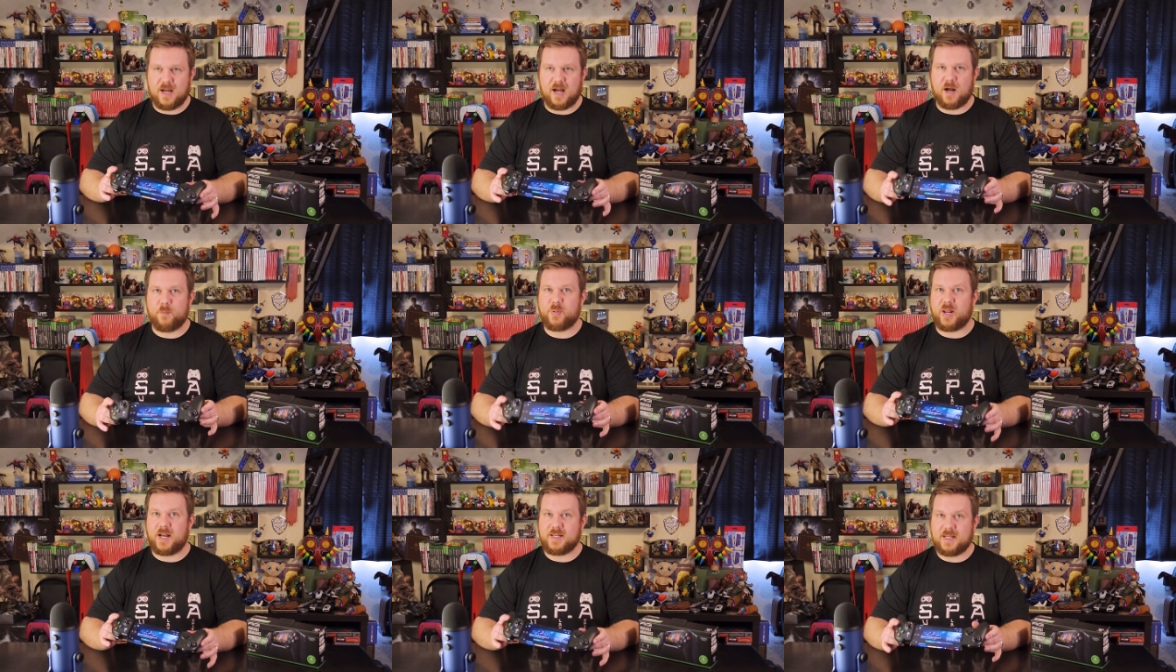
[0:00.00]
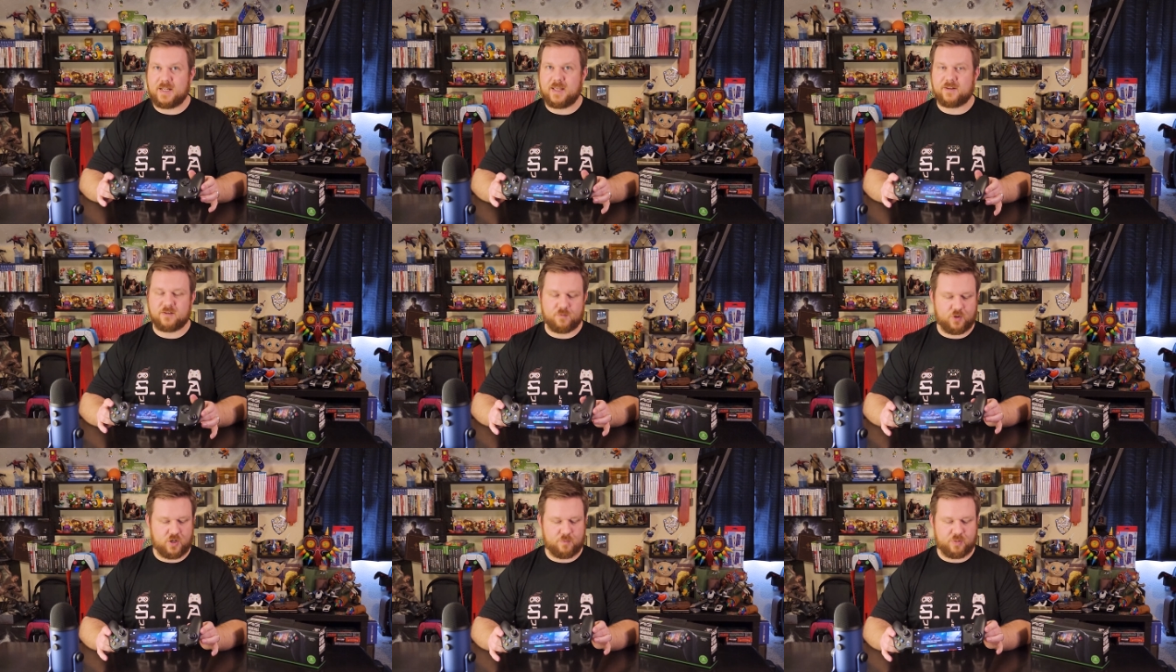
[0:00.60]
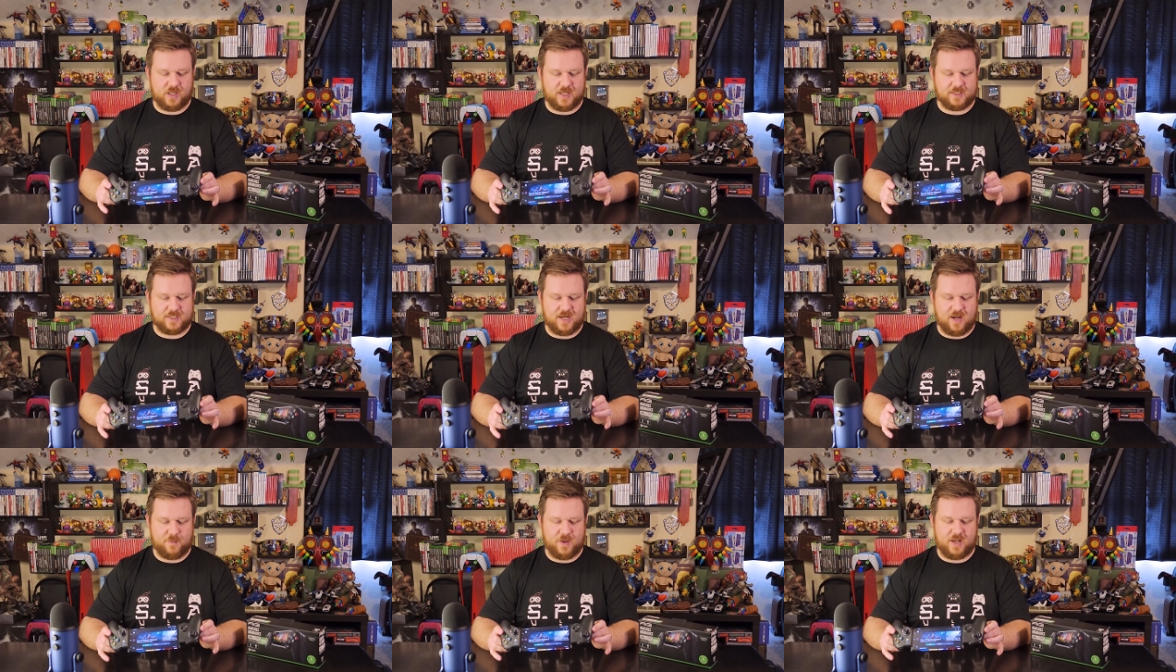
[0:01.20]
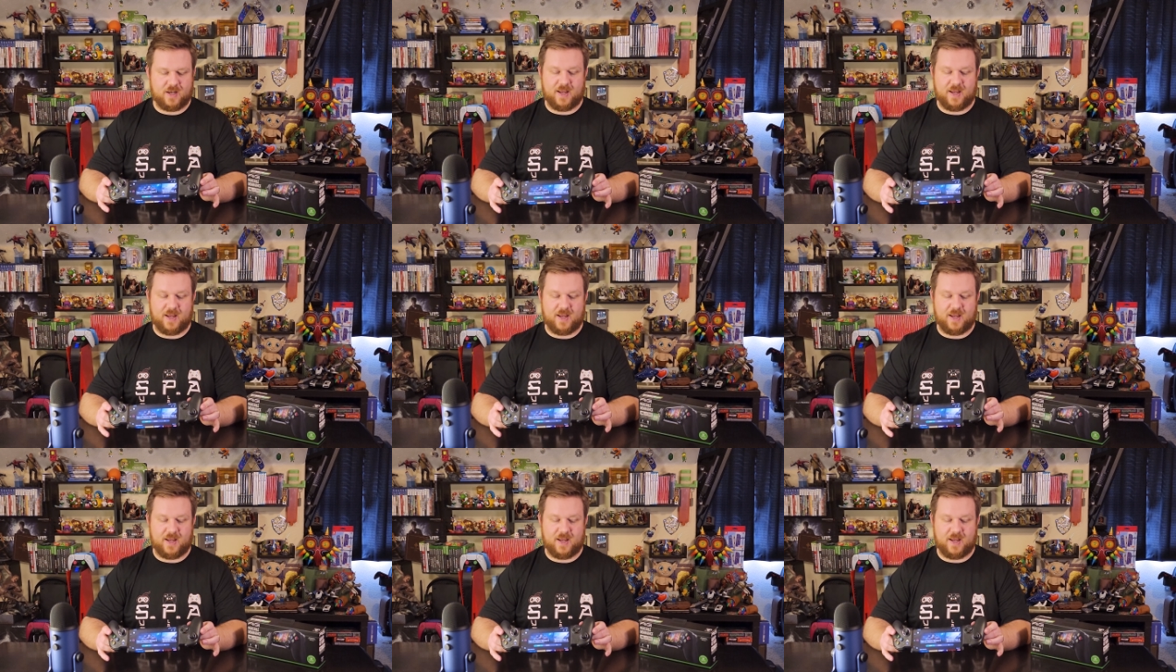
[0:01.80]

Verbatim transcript: uh, but I did get some good playing time in,